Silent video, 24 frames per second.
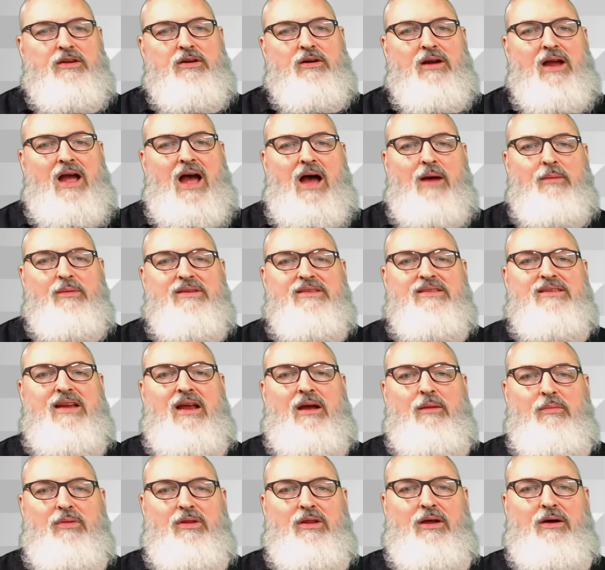your comments
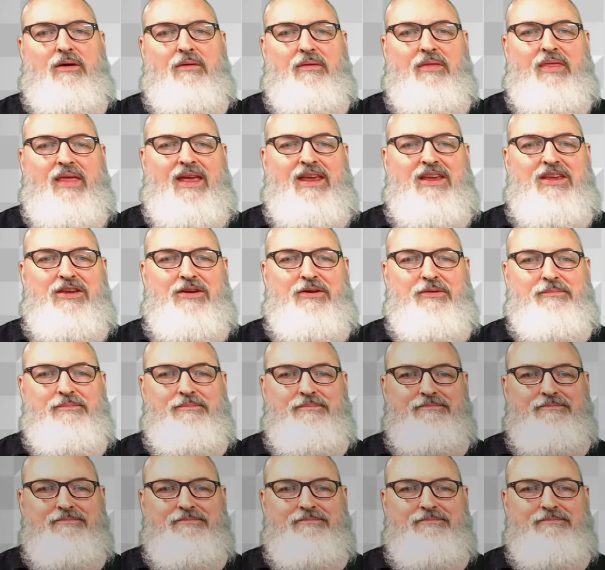down below. Thank you.